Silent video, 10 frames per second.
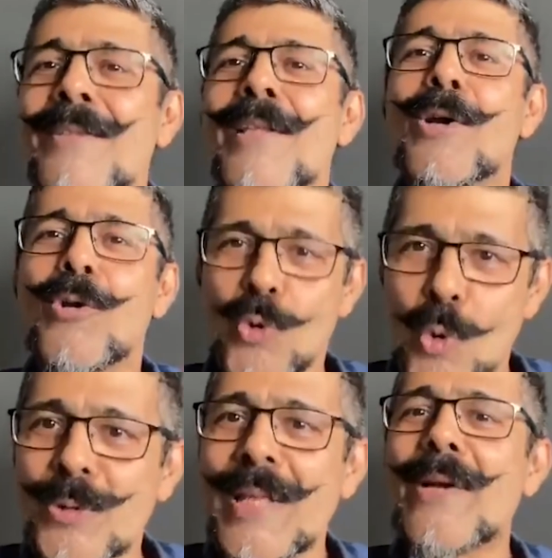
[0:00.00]
The
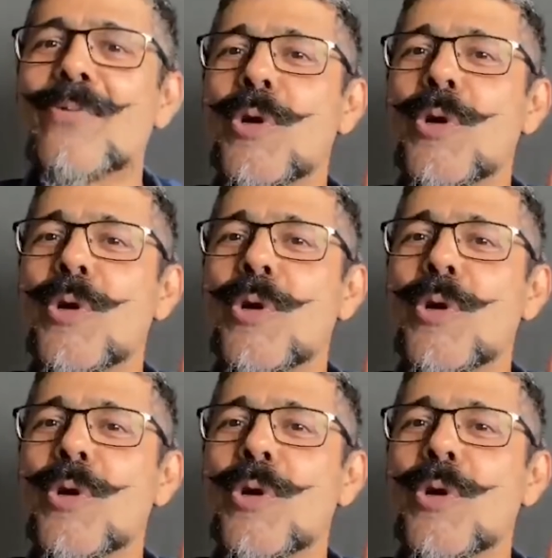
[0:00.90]
crew that